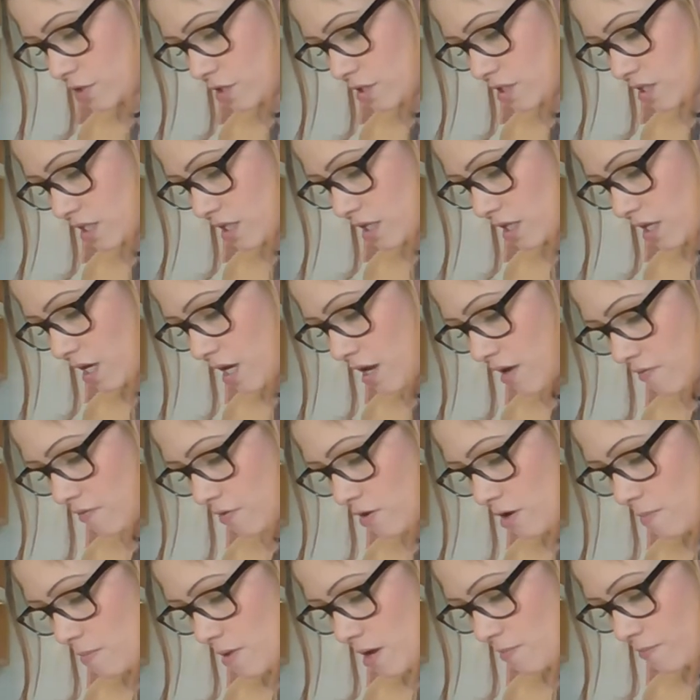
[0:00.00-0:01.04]
just going to cover
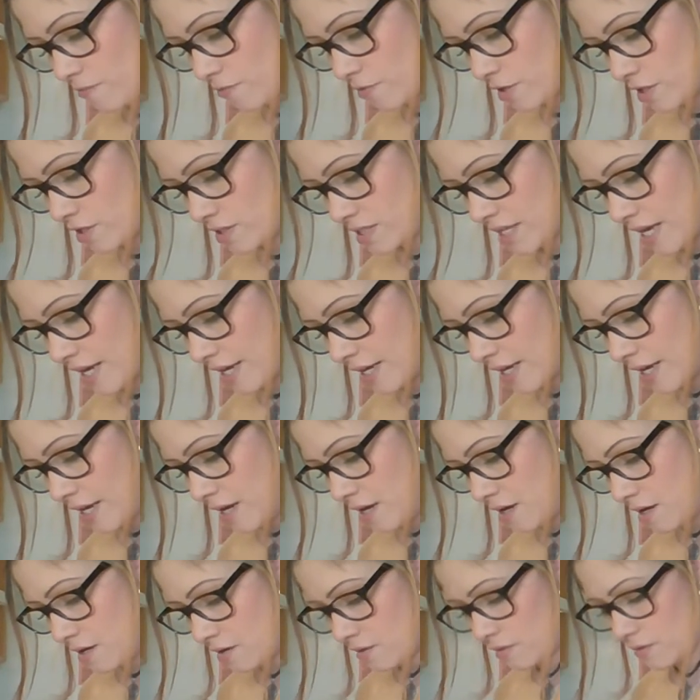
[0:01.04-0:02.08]
them up for a
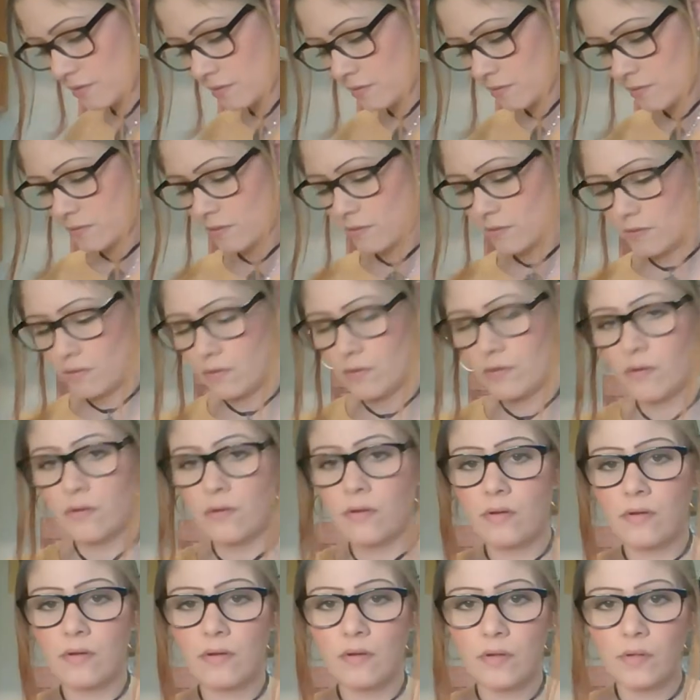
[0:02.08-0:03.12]
second.
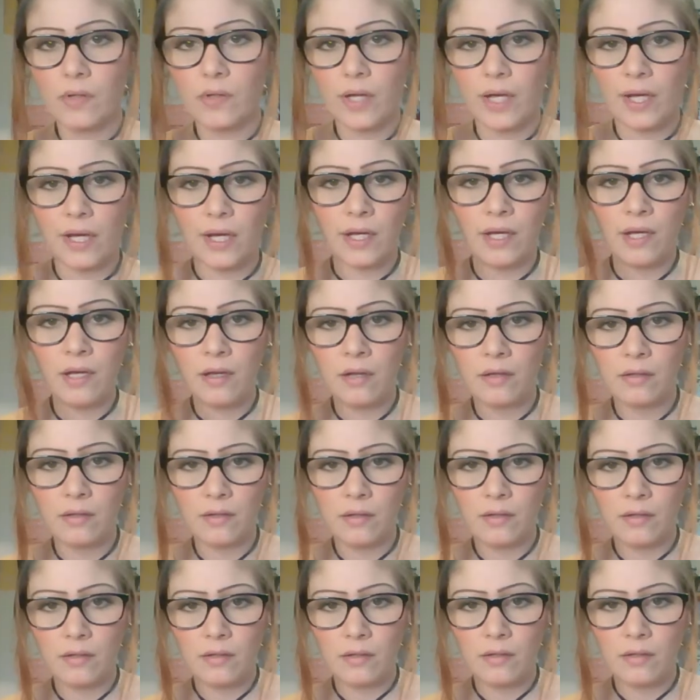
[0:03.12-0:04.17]
Okay.
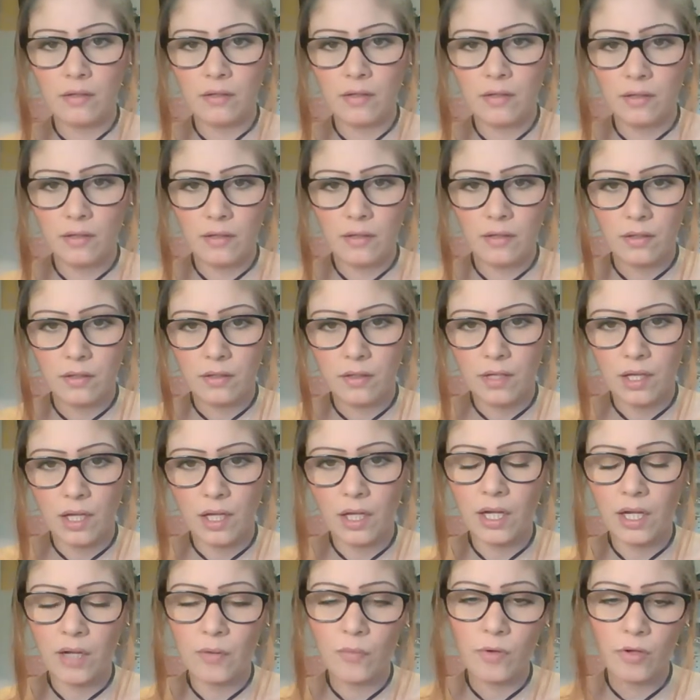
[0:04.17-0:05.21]

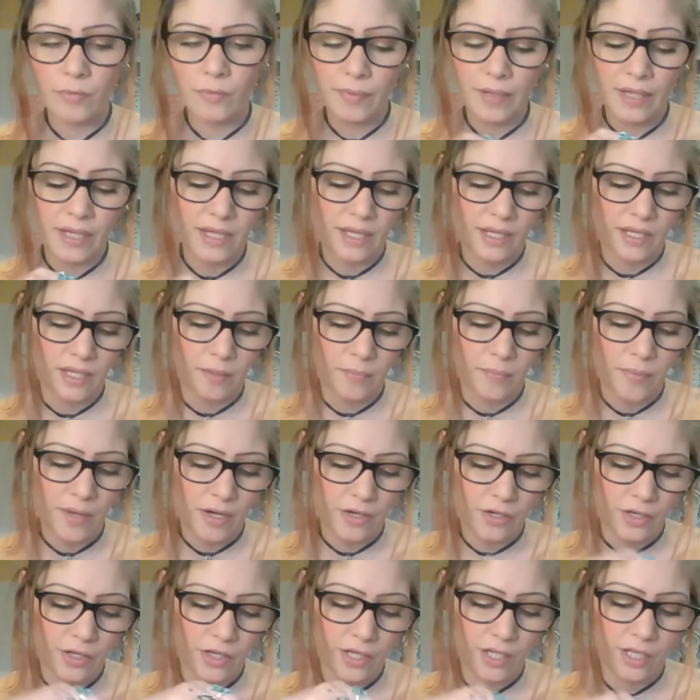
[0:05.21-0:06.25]
And I will be getting
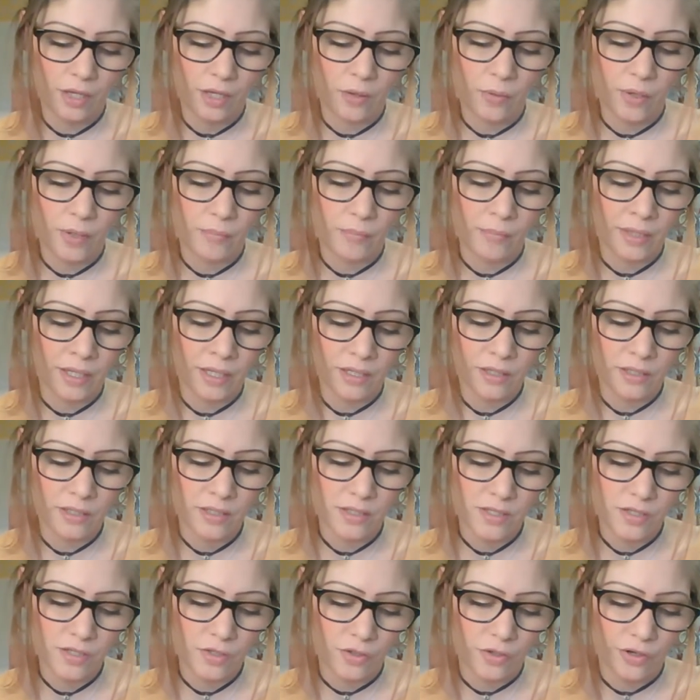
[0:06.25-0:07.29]
better equipment
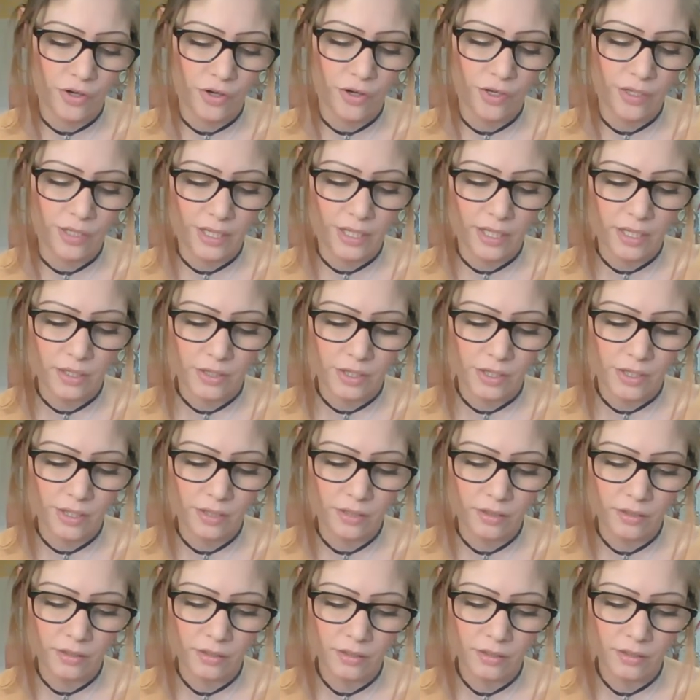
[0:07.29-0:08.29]
sooner or later.